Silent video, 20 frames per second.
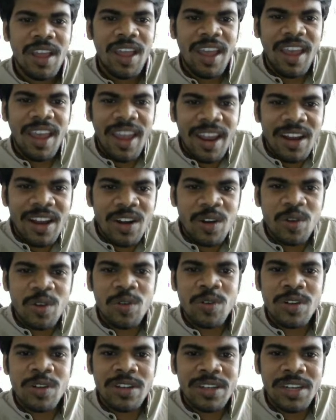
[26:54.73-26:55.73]

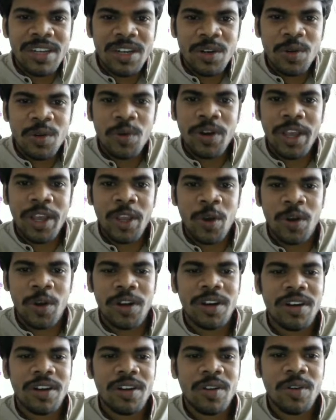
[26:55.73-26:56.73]

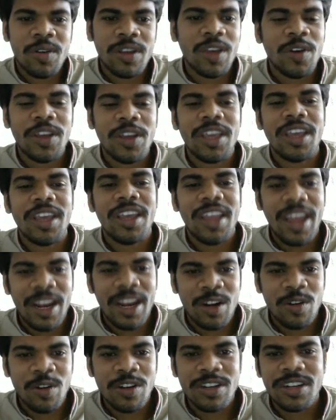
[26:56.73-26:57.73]
Androstenedione. Okay.
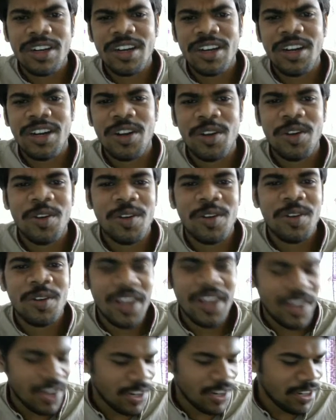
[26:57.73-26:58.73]

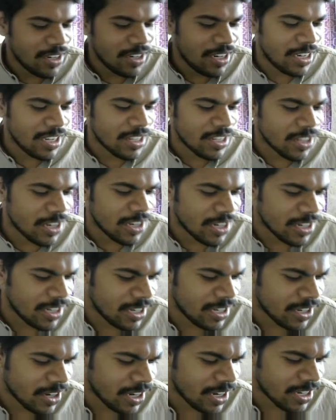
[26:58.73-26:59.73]
Androstenedione. It is not
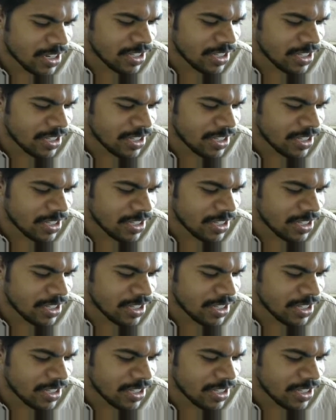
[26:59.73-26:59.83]
a right